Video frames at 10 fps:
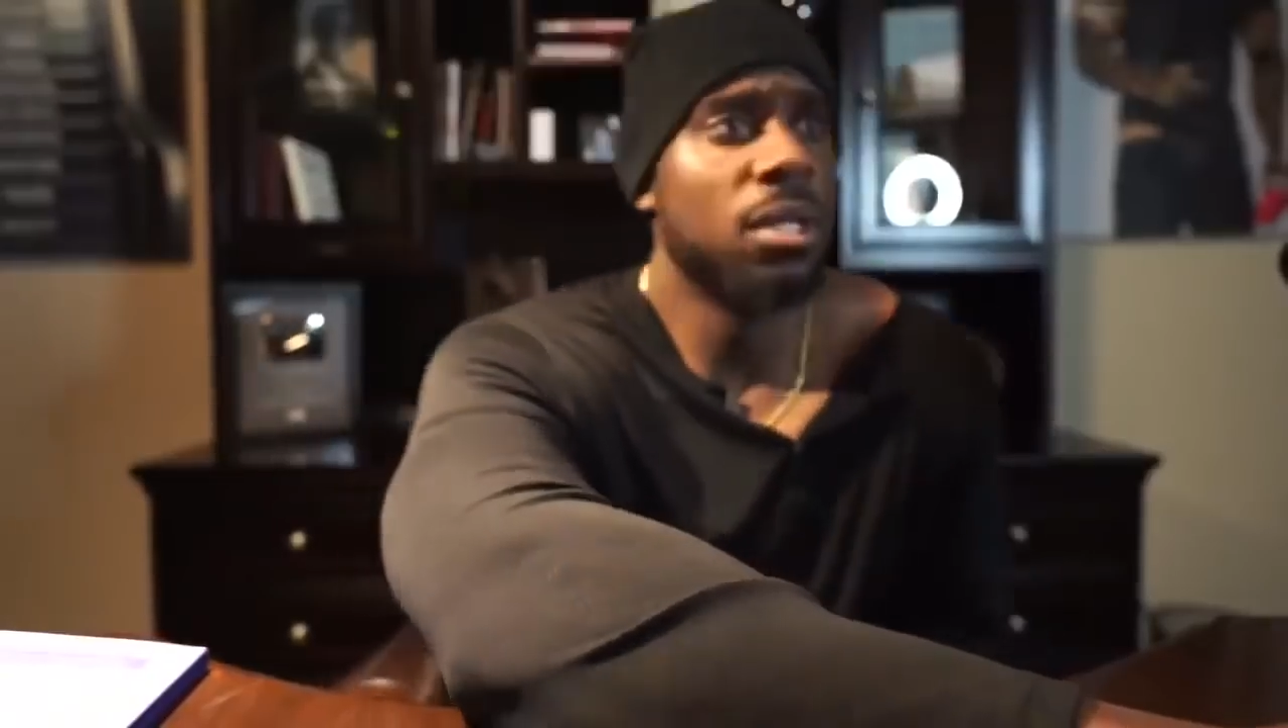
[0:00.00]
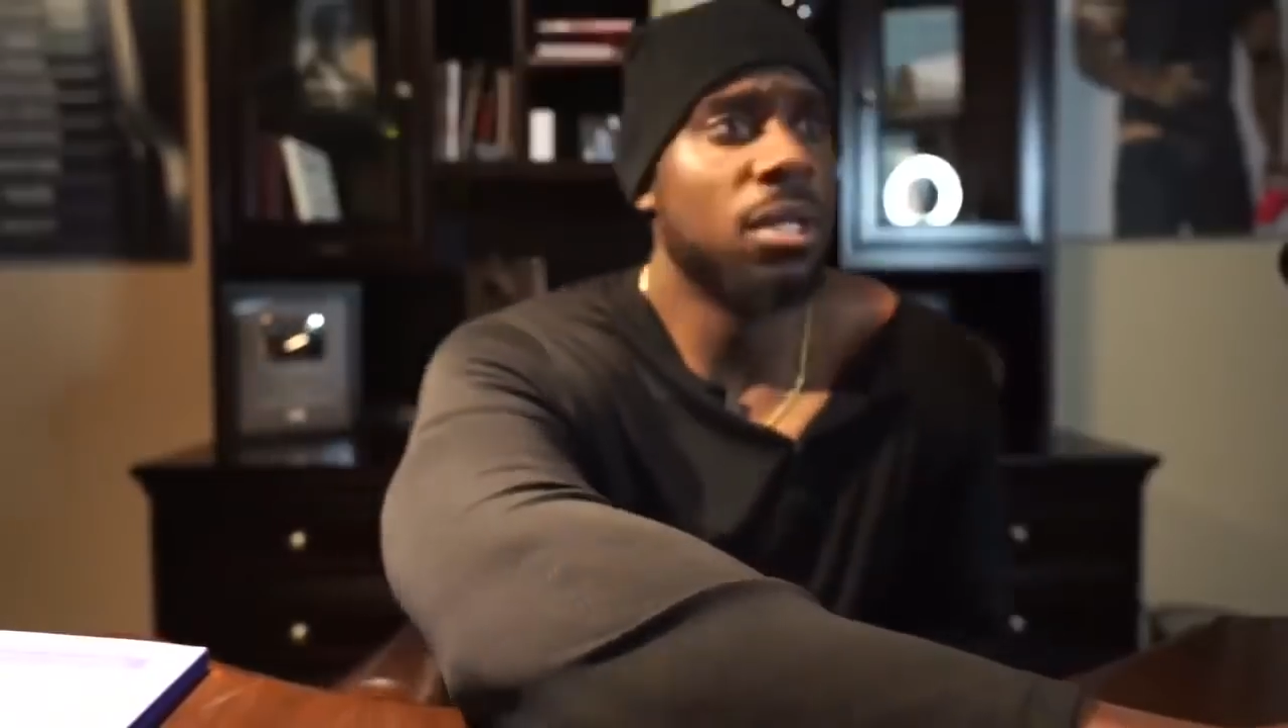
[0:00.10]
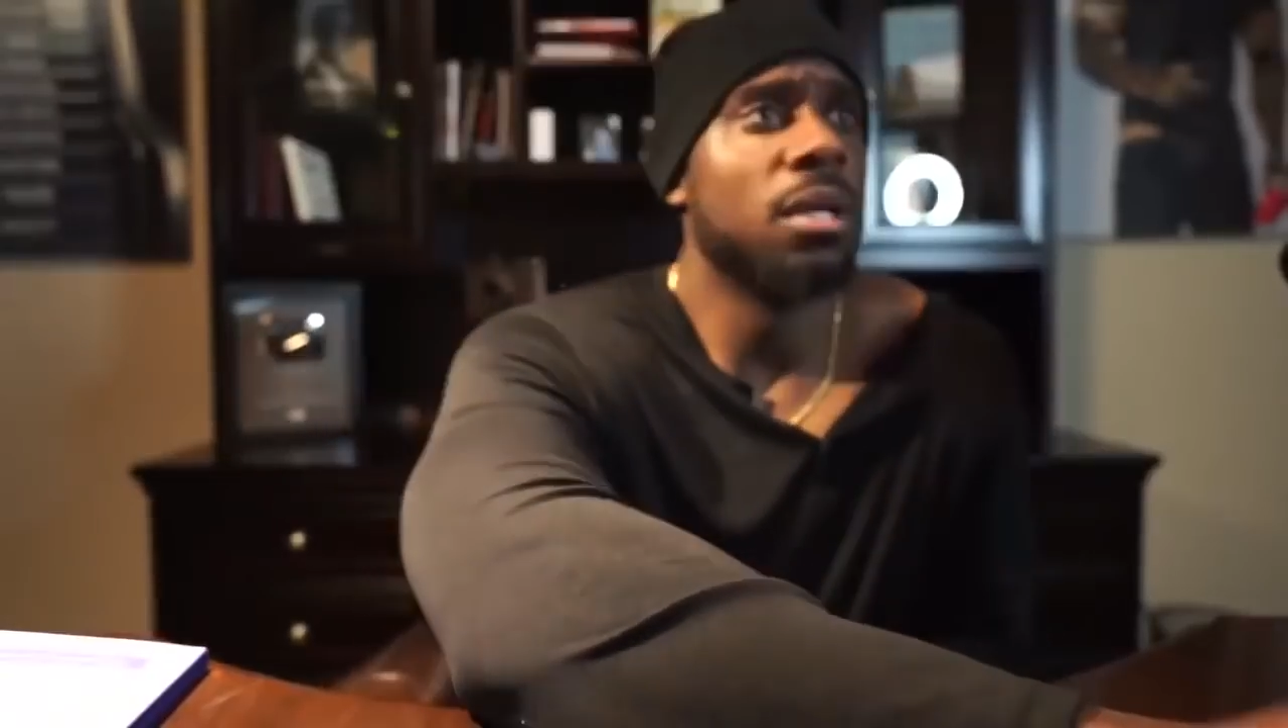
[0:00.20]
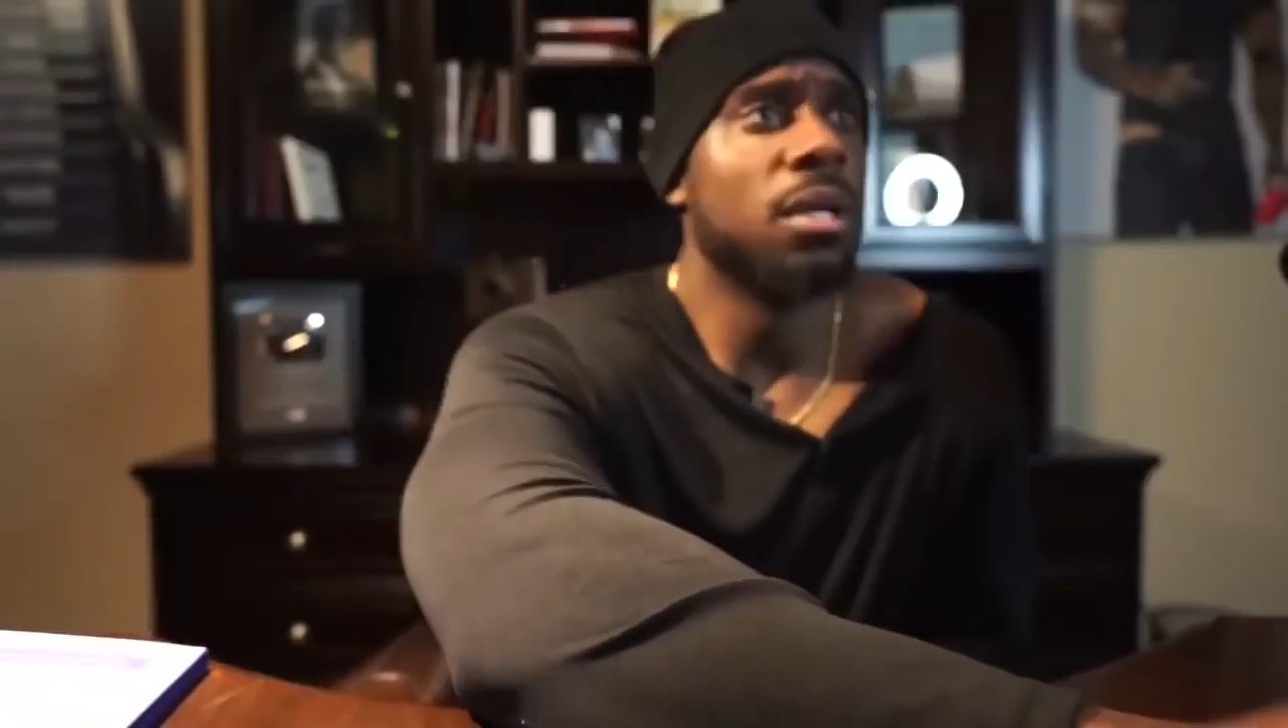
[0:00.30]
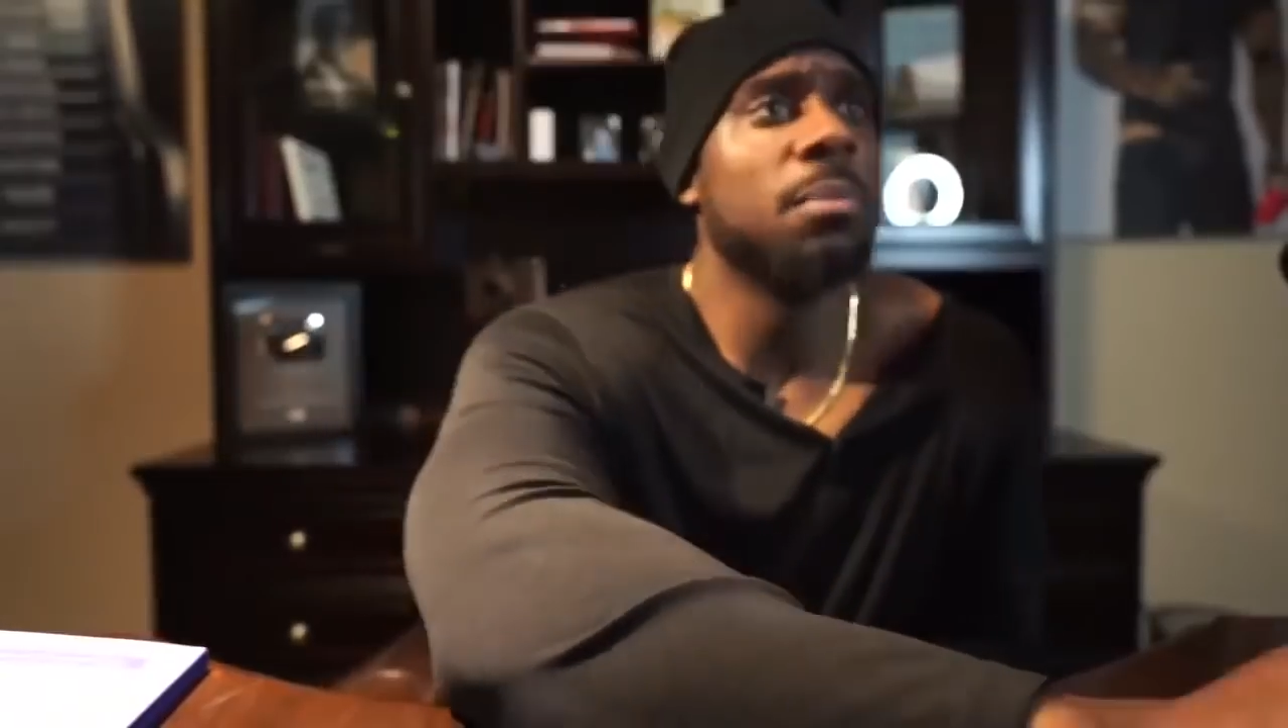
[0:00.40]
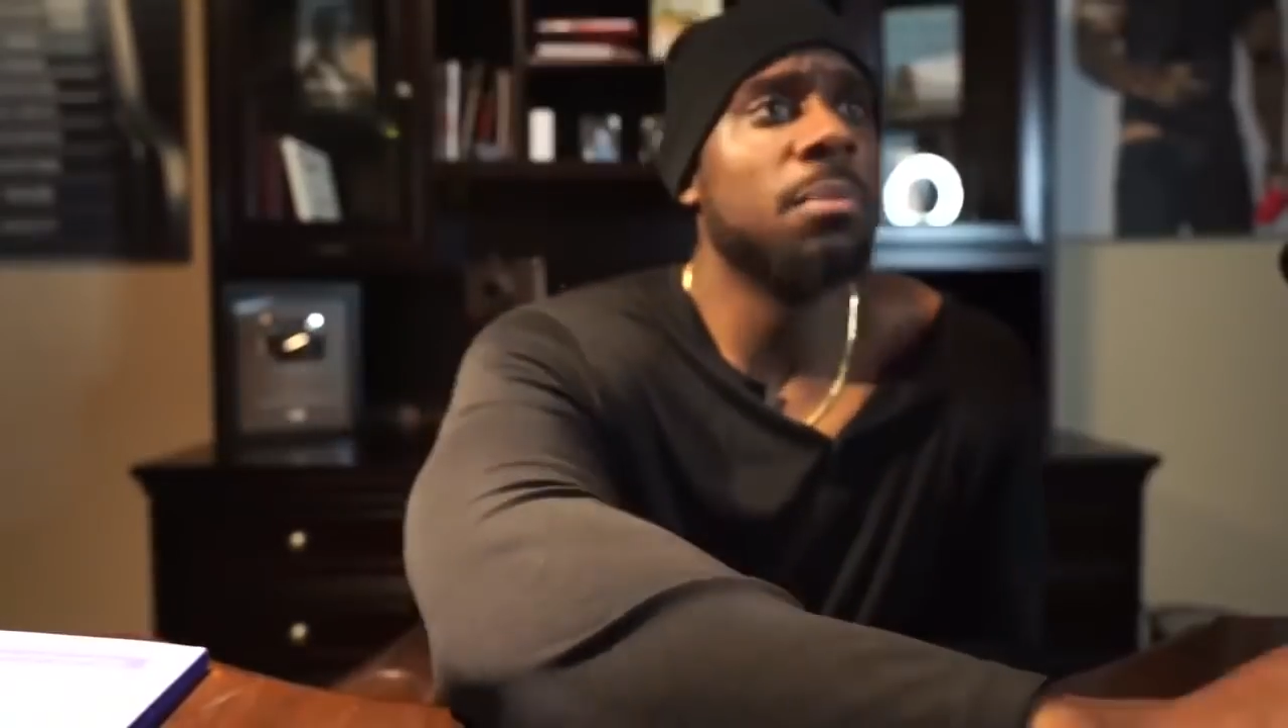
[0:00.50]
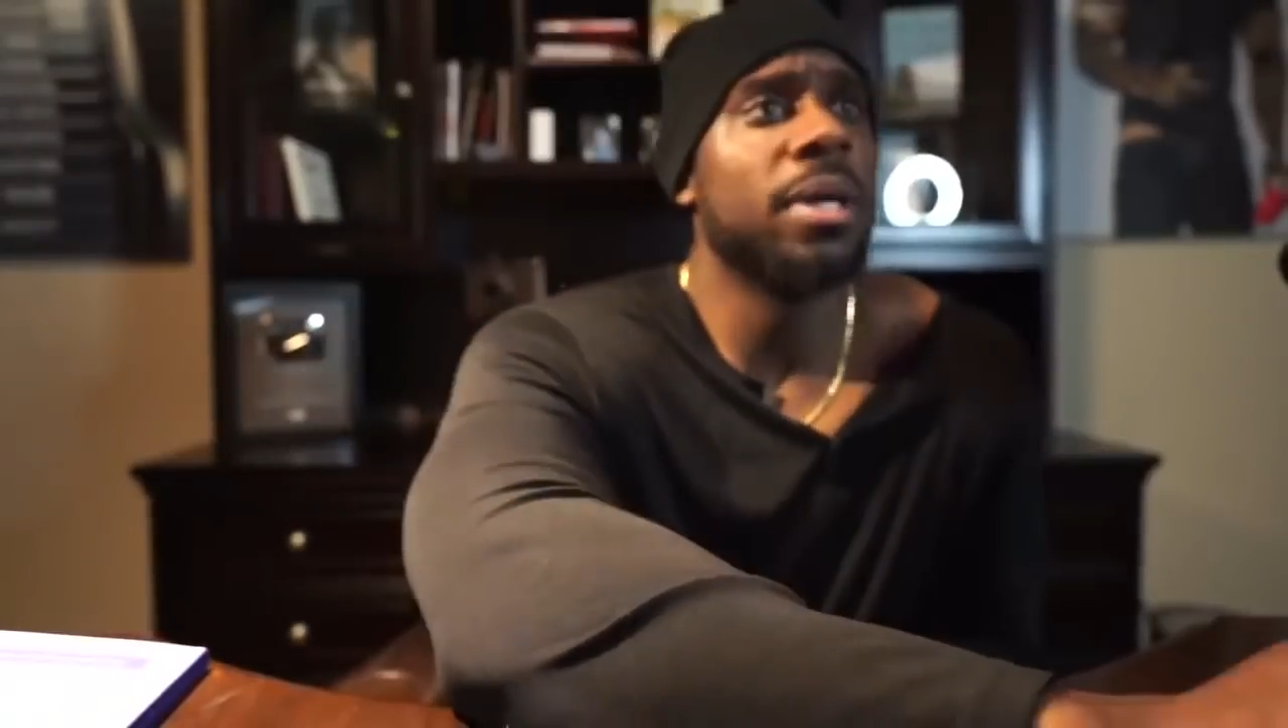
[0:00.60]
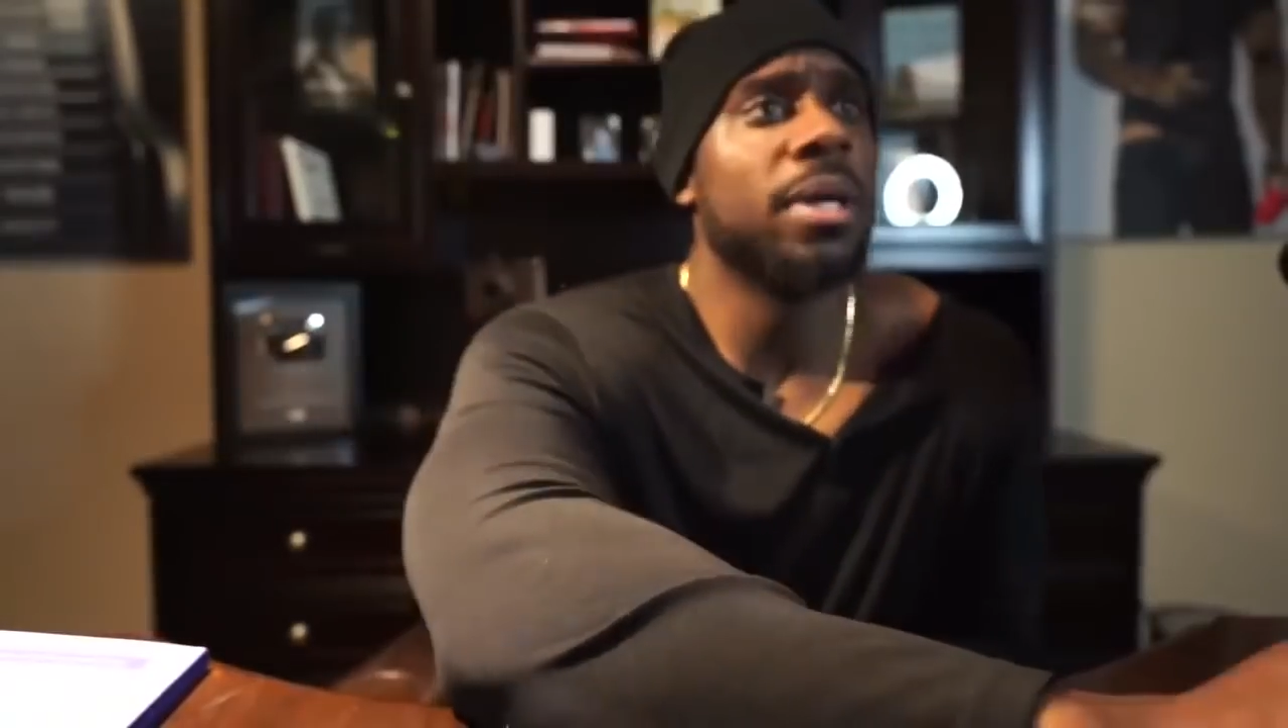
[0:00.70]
And let me make